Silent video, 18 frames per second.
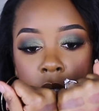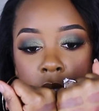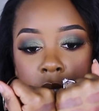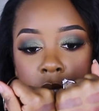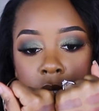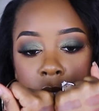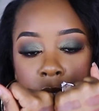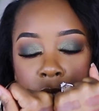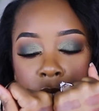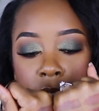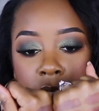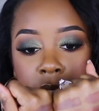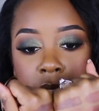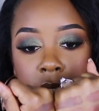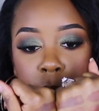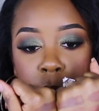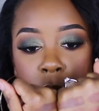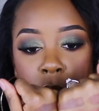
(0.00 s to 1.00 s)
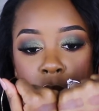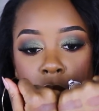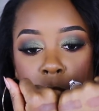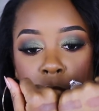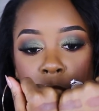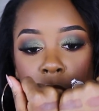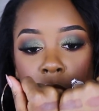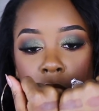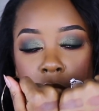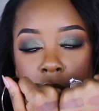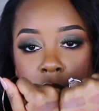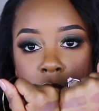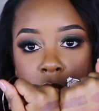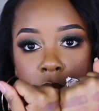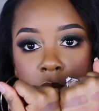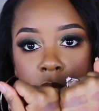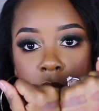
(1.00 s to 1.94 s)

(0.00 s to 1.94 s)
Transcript: the Fenty Beauty bronzer